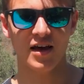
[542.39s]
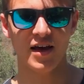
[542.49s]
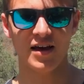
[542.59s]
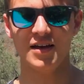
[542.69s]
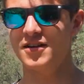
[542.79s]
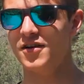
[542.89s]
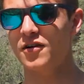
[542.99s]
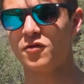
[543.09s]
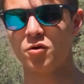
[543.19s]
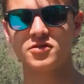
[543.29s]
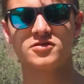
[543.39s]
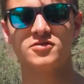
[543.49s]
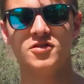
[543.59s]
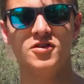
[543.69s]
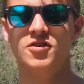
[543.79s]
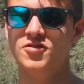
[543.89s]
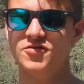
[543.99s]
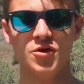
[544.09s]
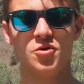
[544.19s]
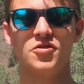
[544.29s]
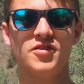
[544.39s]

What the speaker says: And of course, do your